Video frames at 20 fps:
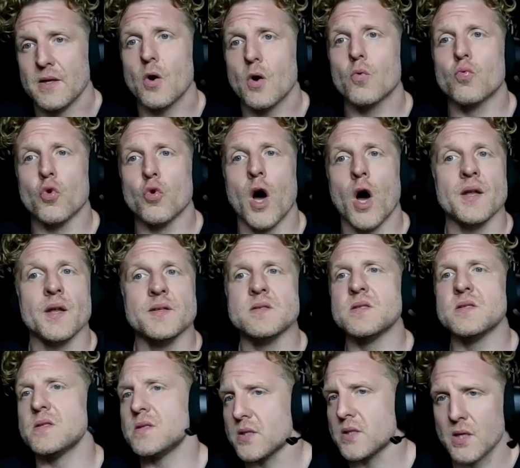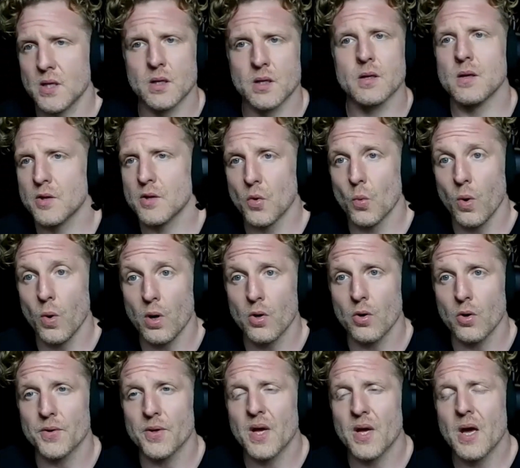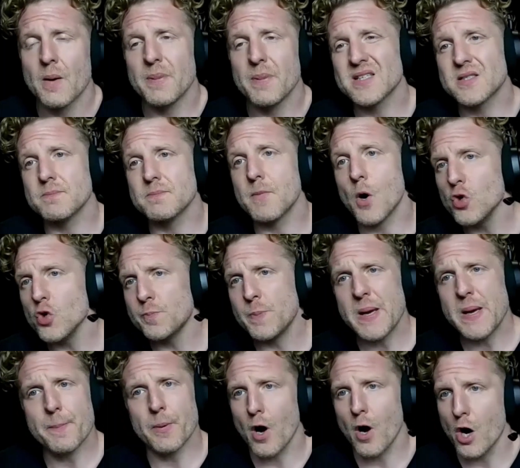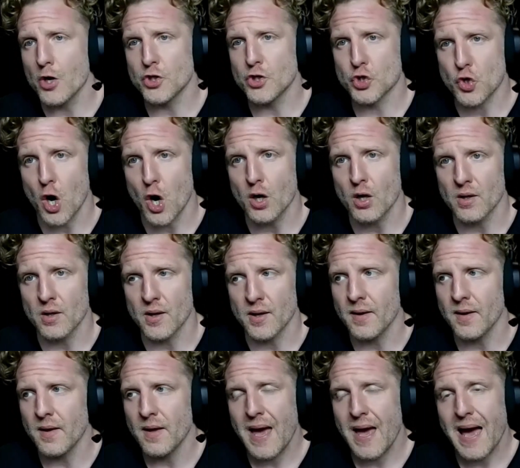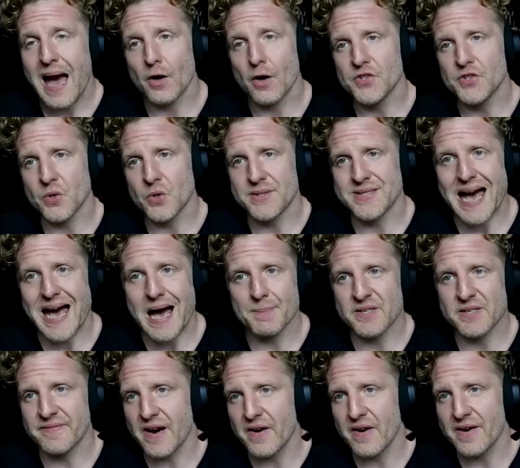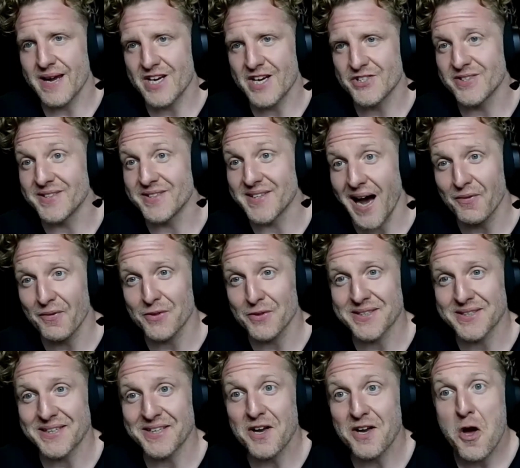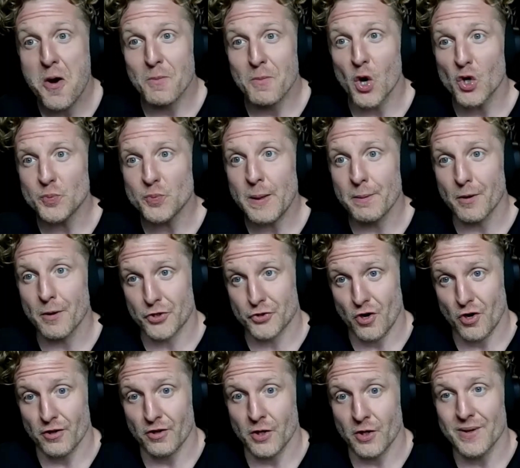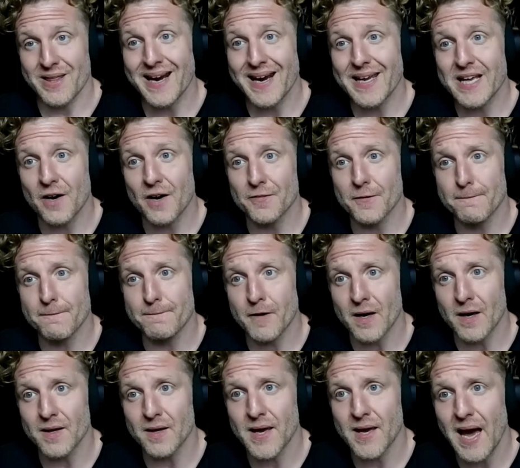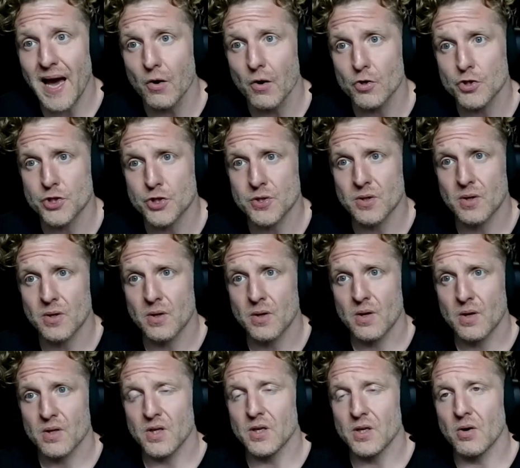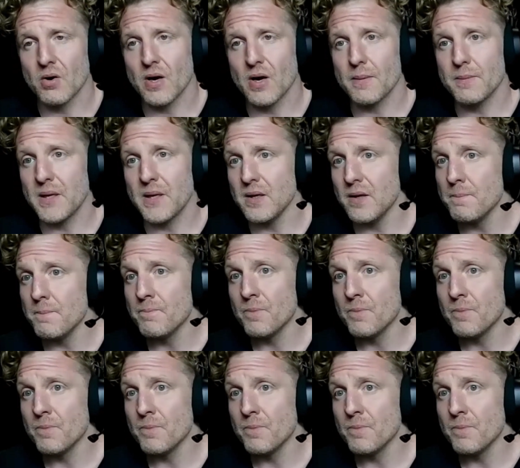runs the world, because most people aren't struggling how to adapt to variation and novelty. Most people are struggling with how to get off the fucking couch. You know what I mean?